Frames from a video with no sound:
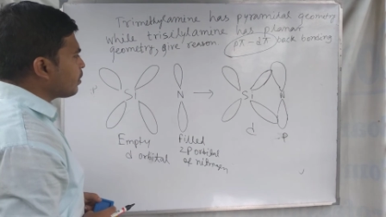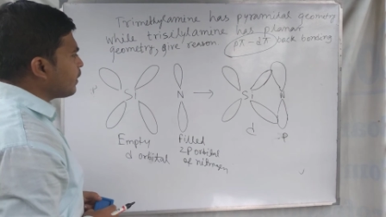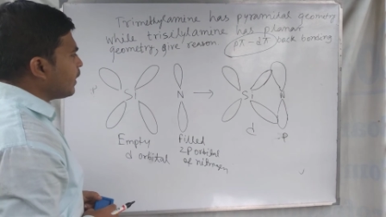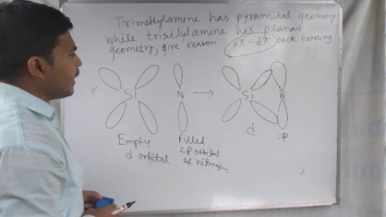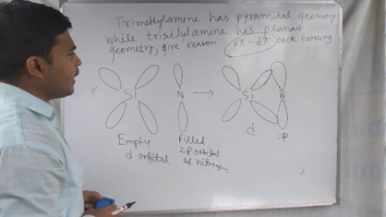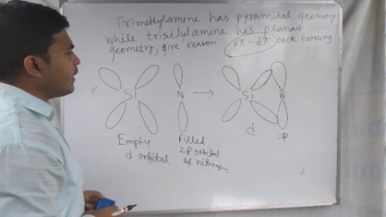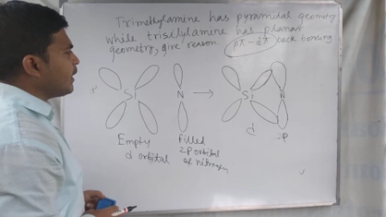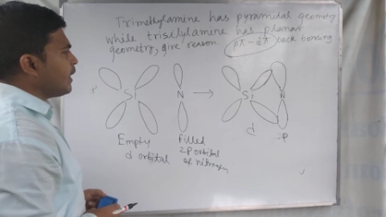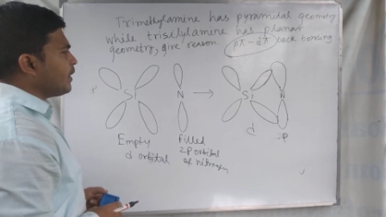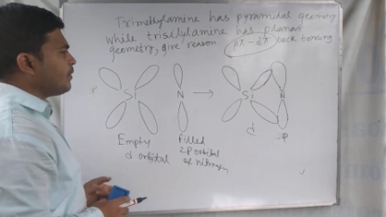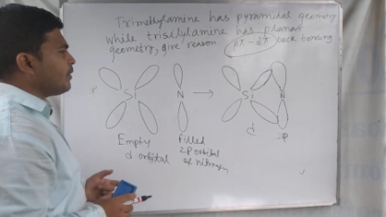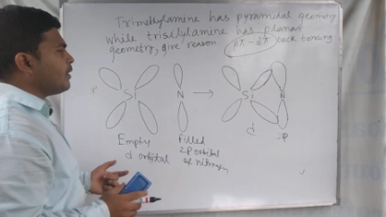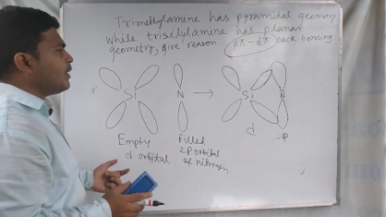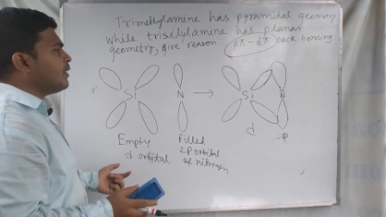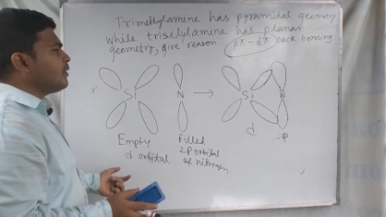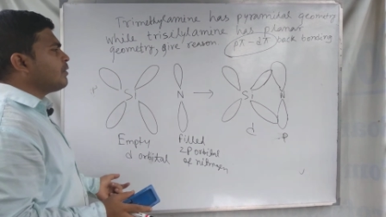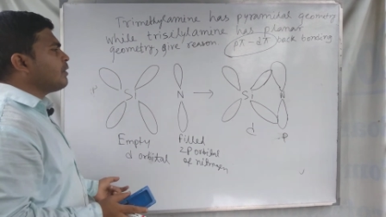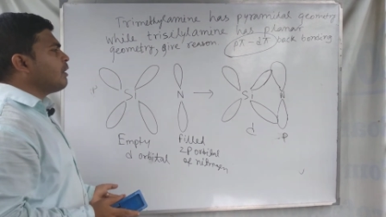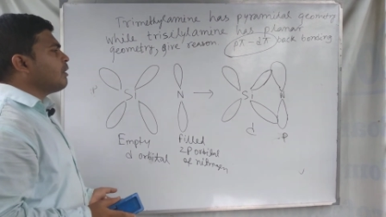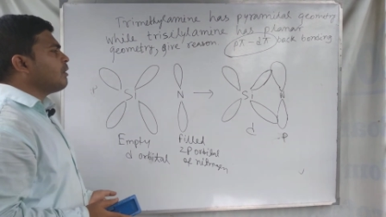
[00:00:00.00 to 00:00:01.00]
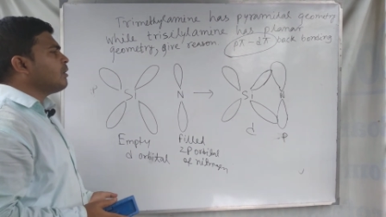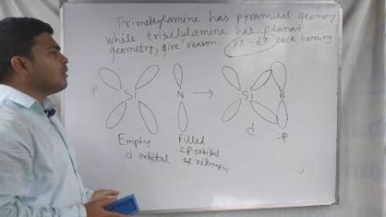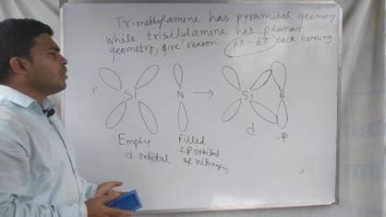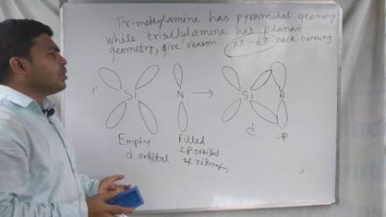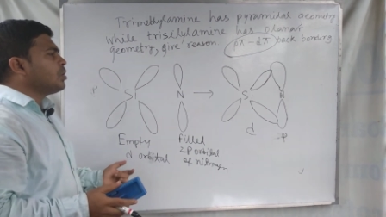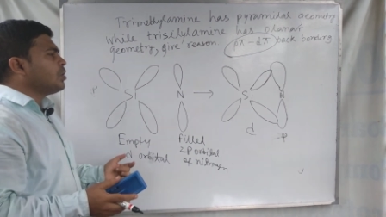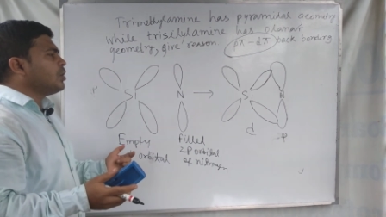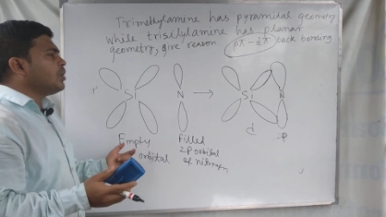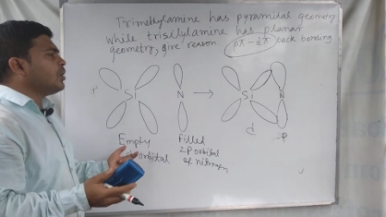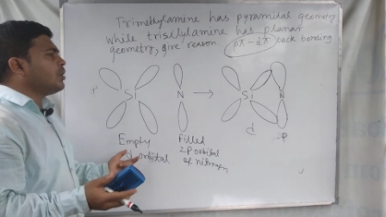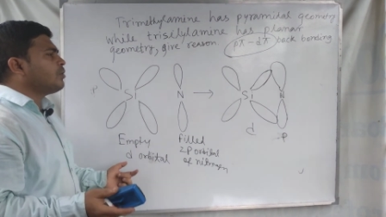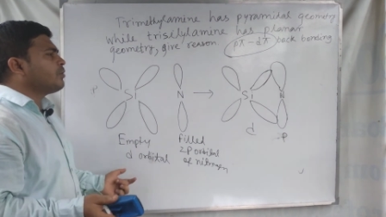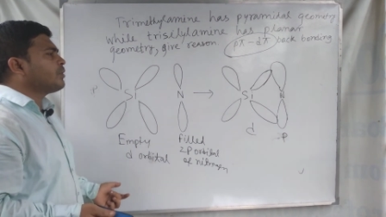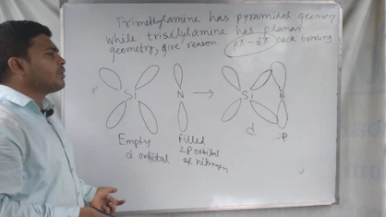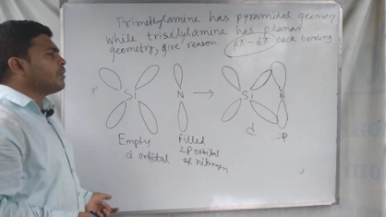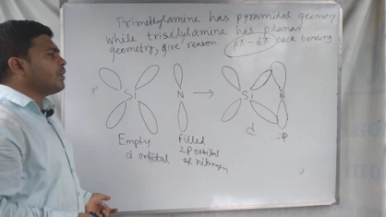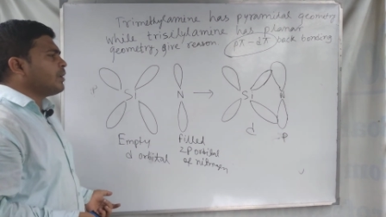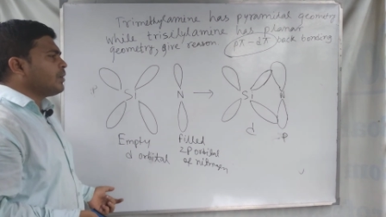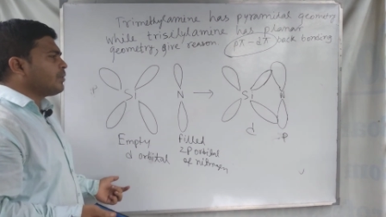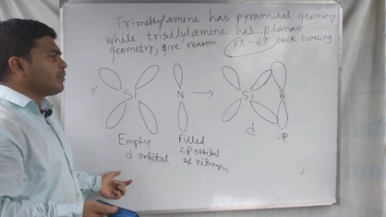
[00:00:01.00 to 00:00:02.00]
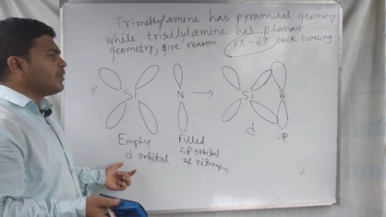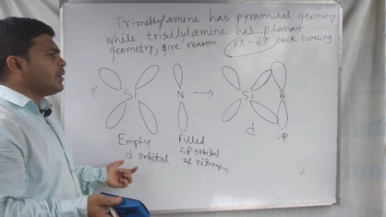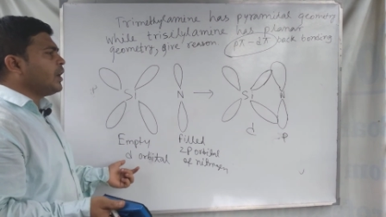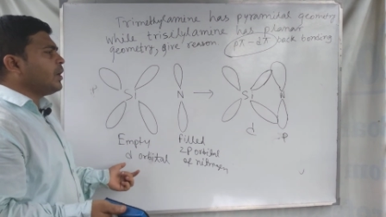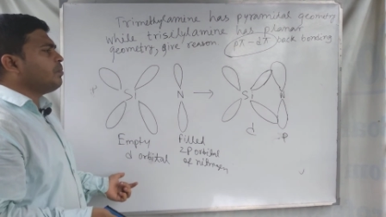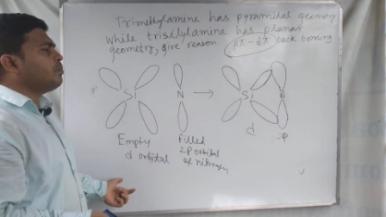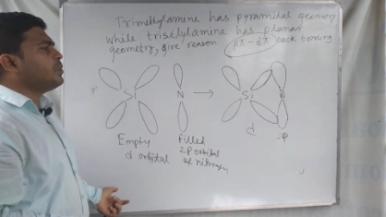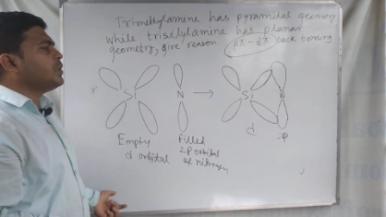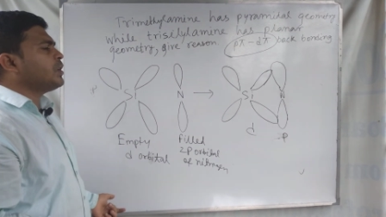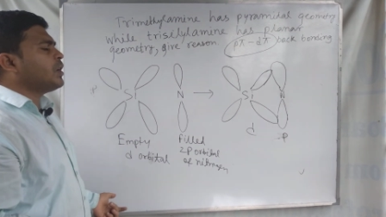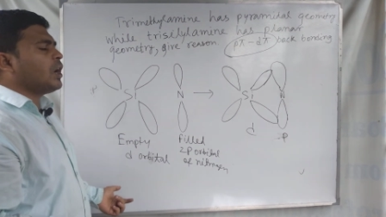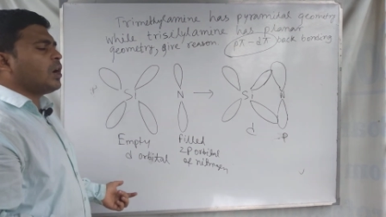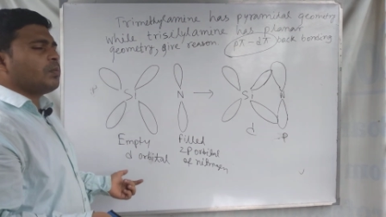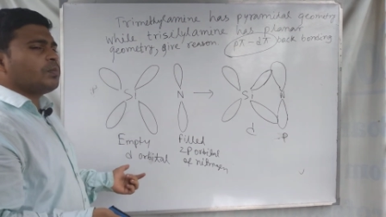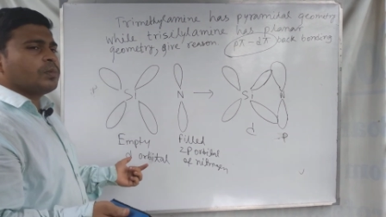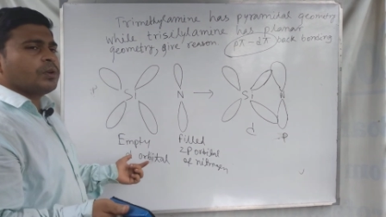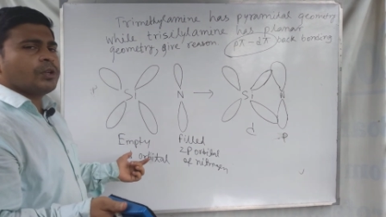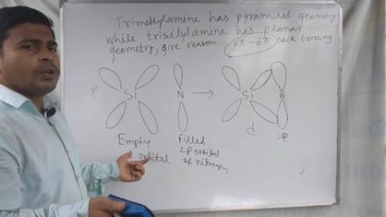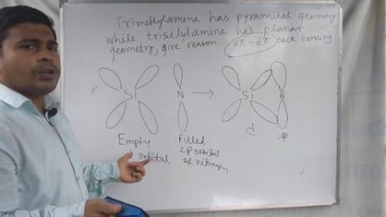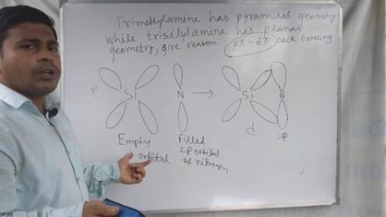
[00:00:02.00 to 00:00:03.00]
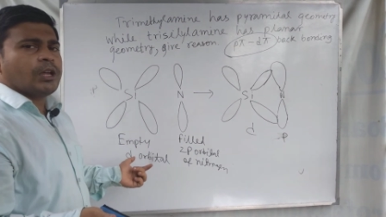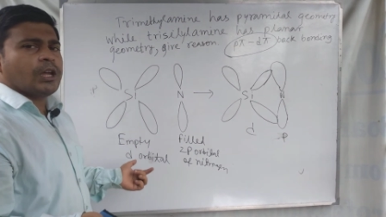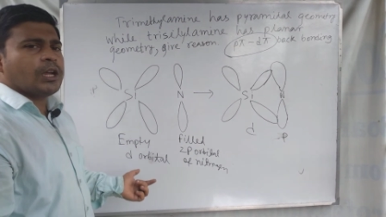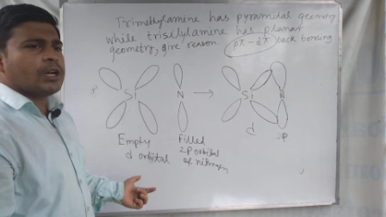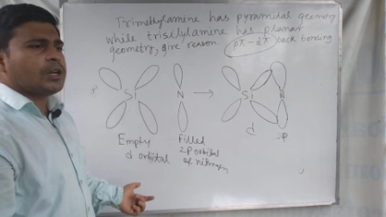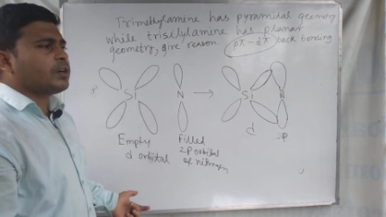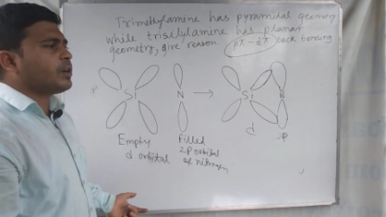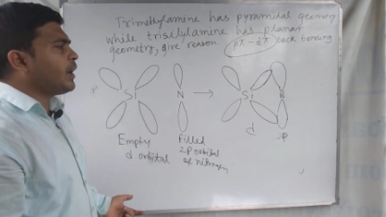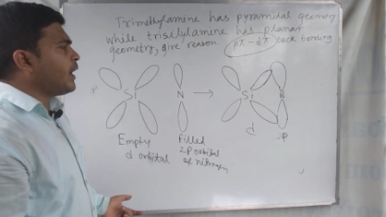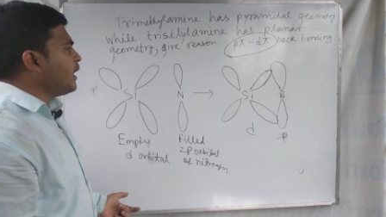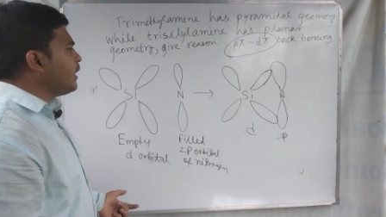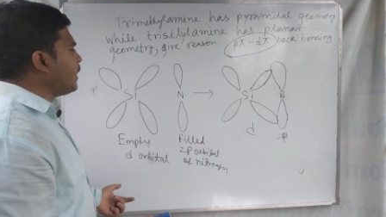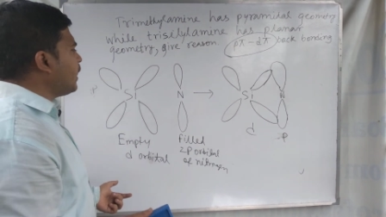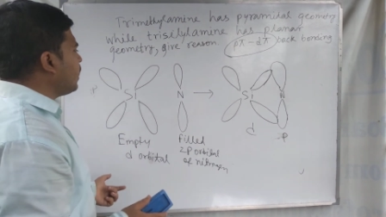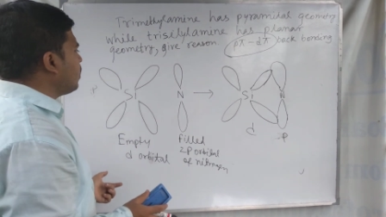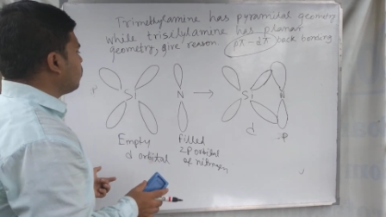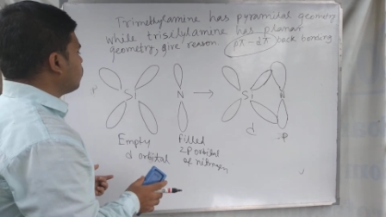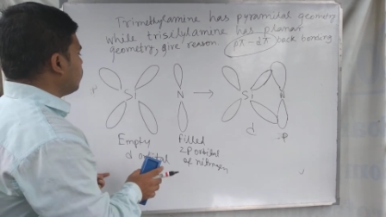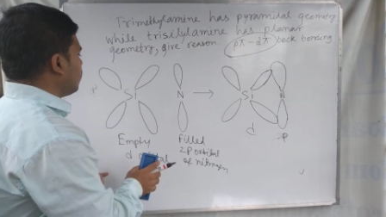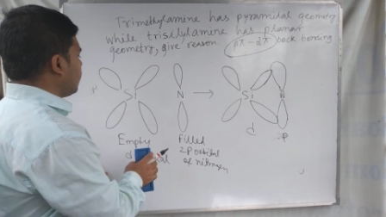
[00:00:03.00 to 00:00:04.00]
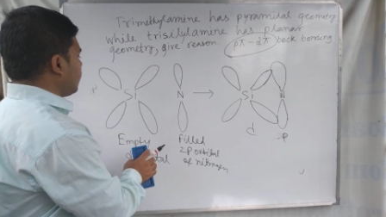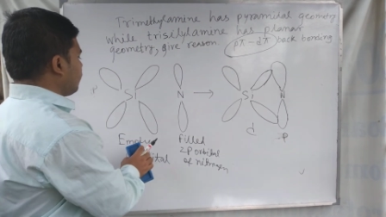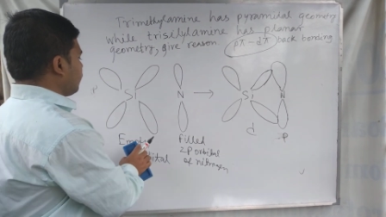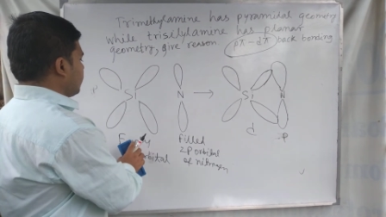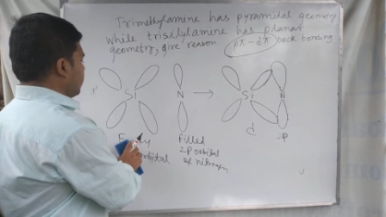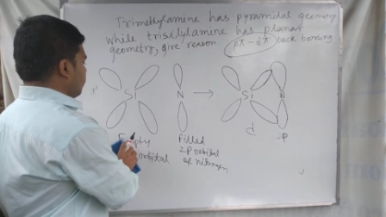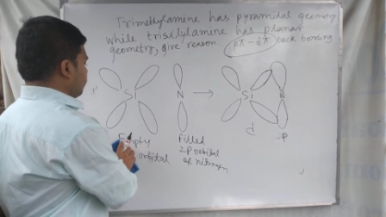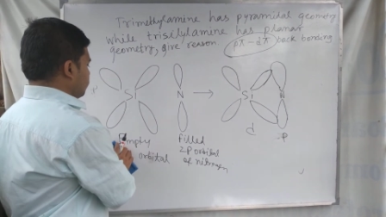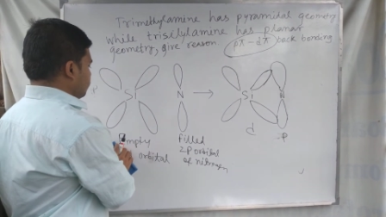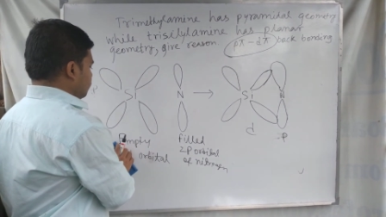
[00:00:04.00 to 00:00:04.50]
and as a result its shape become a triangular shape.